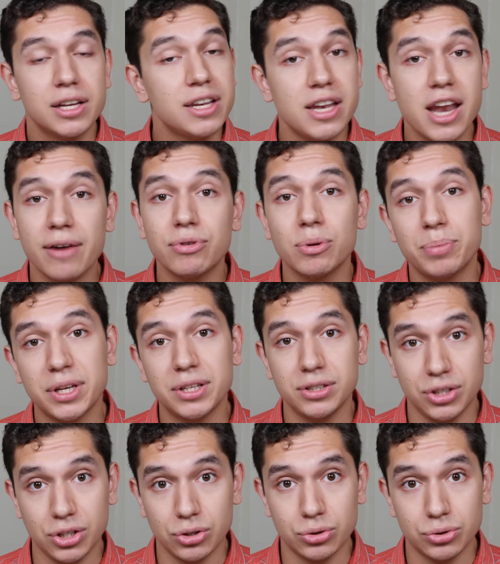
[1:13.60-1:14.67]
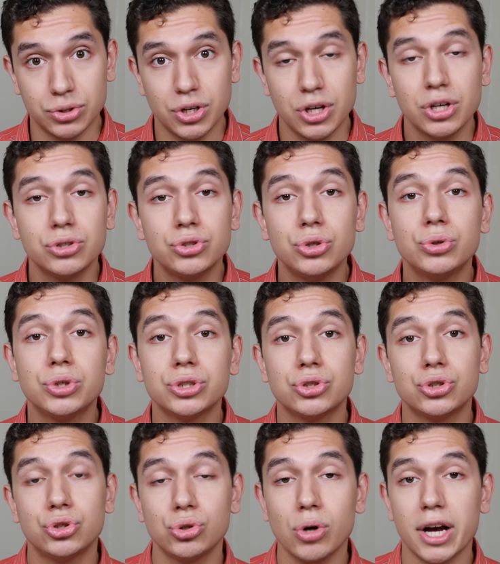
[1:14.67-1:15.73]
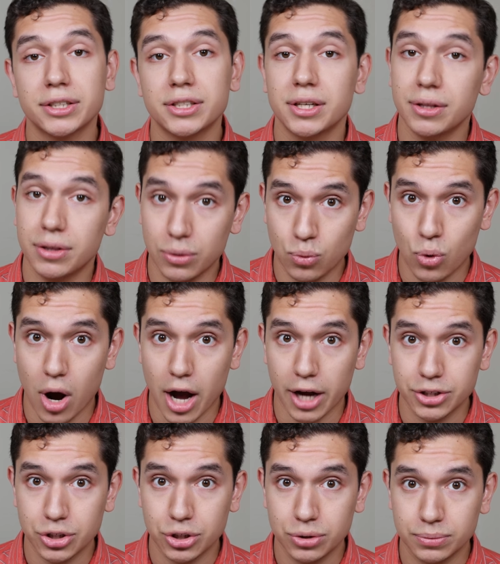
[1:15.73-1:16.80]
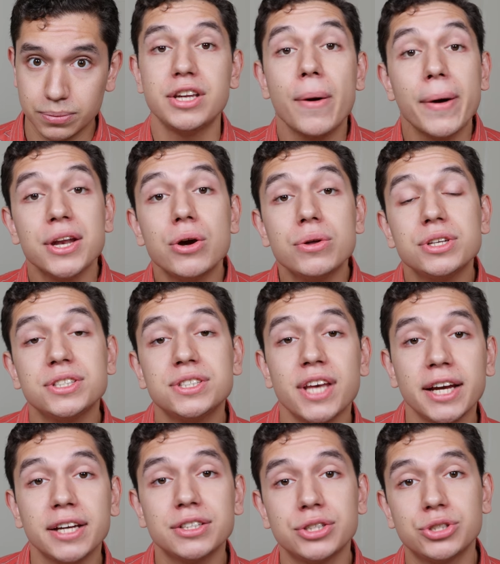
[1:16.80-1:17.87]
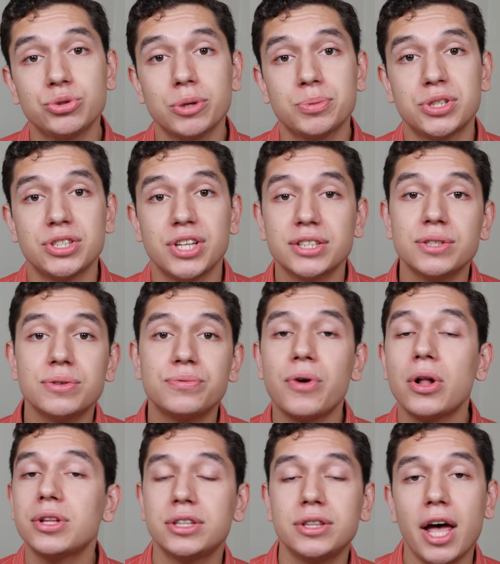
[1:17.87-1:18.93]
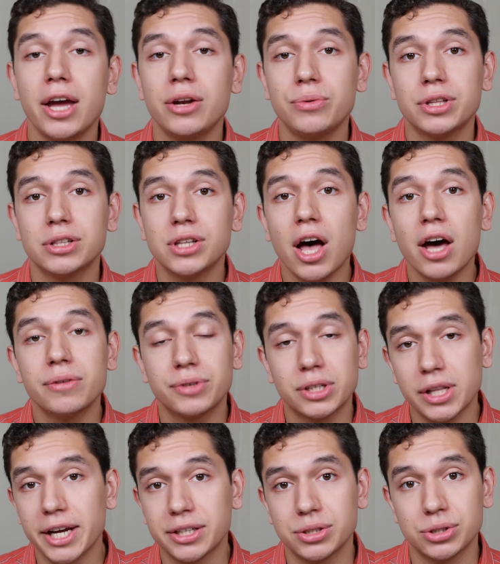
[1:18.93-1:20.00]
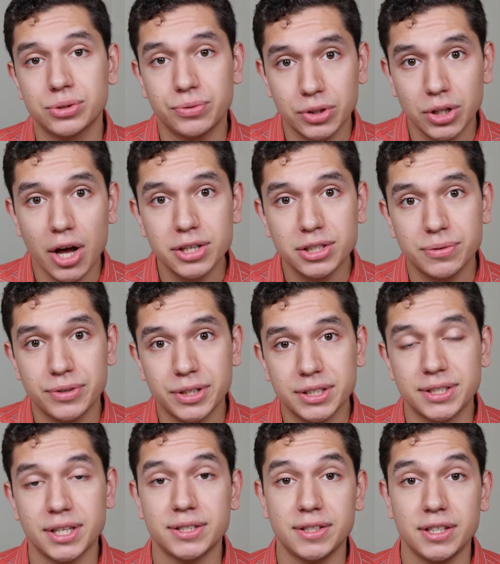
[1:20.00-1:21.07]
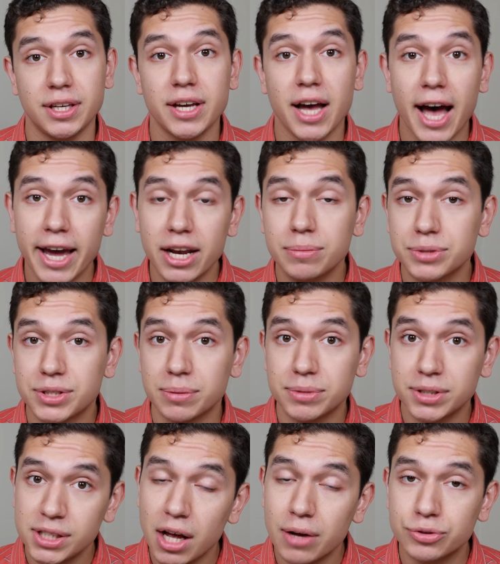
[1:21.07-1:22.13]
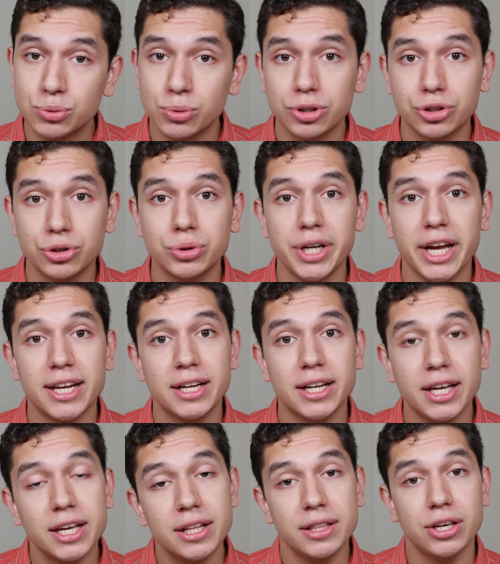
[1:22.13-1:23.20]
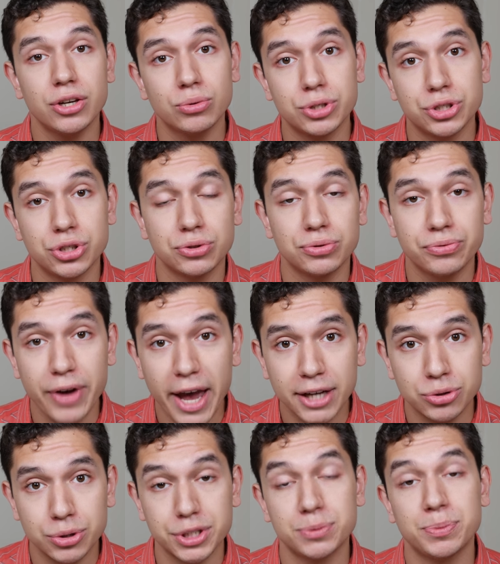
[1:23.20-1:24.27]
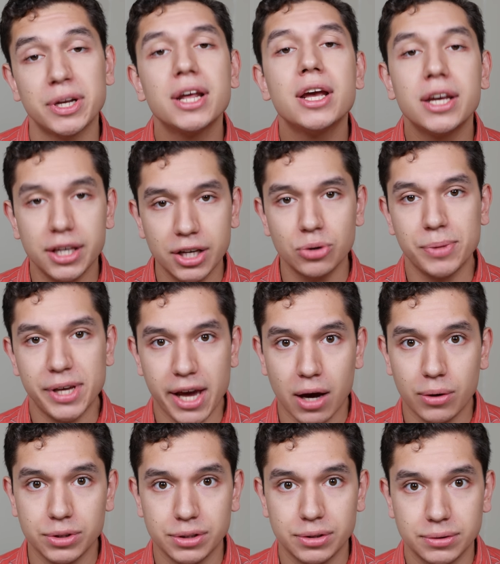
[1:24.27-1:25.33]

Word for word: never been used to construct the watch. Now I know this second description doesn't fall in line with a lot of collectors' philosophies as the items themselves weren't created in the original factories, but hear me out.